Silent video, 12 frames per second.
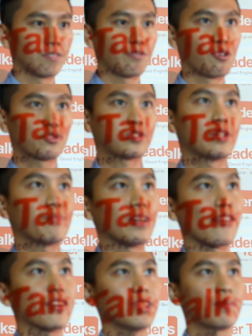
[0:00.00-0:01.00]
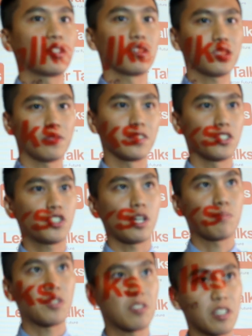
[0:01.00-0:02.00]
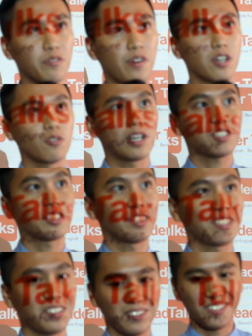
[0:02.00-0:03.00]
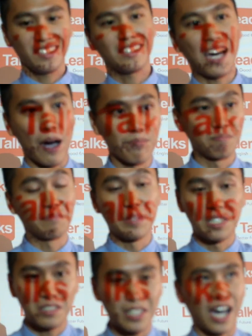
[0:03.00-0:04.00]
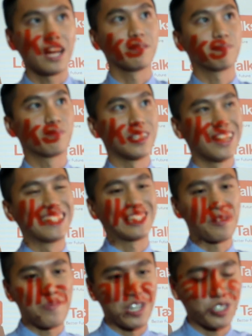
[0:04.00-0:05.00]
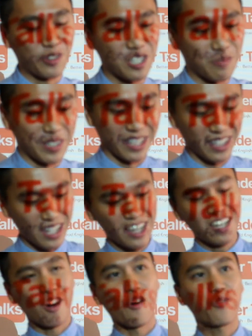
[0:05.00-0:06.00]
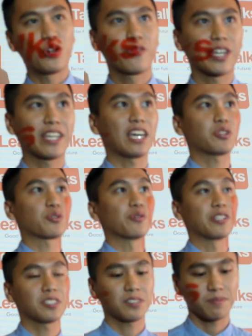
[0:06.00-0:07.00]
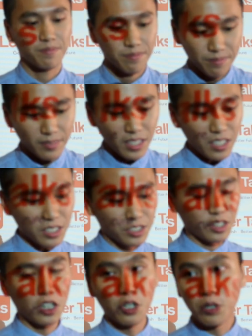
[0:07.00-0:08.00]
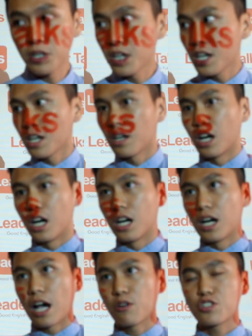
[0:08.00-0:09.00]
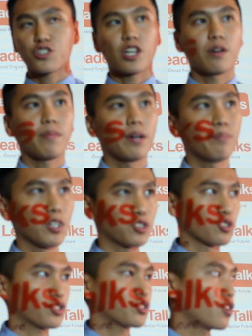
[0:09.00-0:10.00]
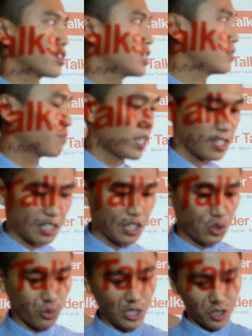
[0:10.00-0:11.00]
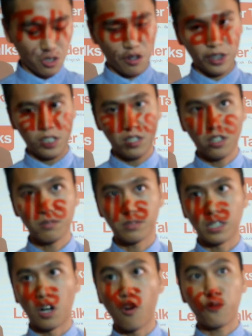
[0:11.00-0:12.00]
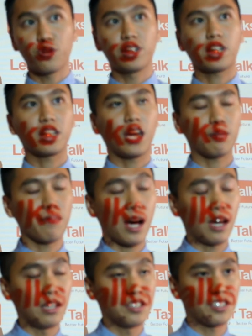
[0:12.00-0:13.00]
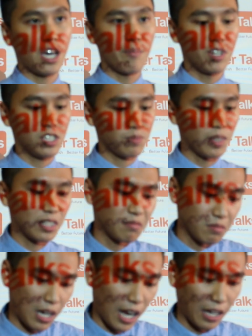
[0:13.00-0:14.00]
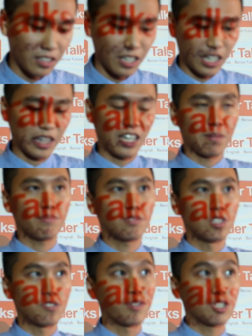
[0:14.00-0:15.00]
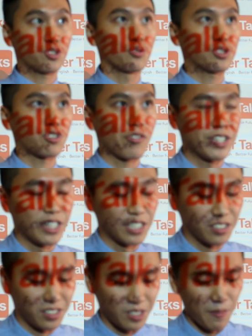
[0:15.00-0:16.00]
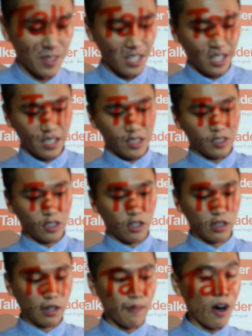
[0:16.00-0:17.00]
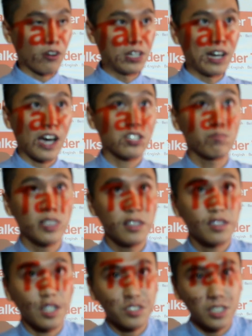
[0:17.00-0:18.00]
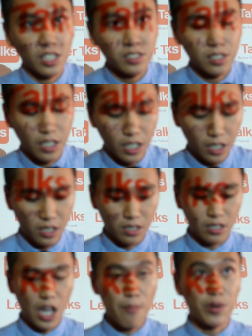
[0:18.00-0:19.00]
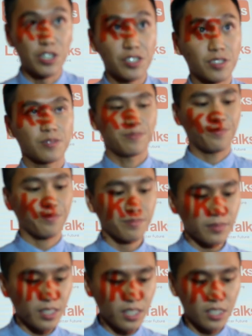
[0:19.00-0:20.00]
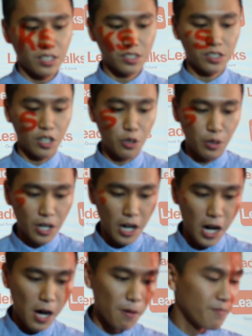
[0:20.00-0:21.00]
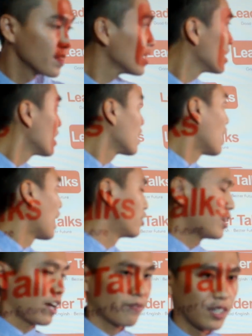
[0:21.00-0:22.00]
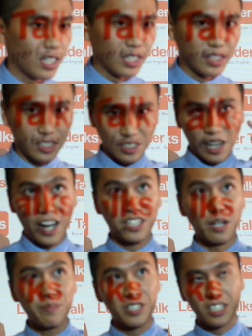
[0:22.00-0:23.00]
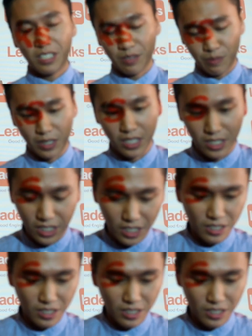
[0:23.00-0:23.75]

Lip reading: feel sleepy already because of the Champions League final last night. I'm me kind of sleepy as well, but hopefully you can get through it. So I will share my personal story, basically three story. Hopefully you can get by in 10 minutes, but I think I can get the first two story done. So about enlightenment, success, and happiness. So I don't have the slide up here, but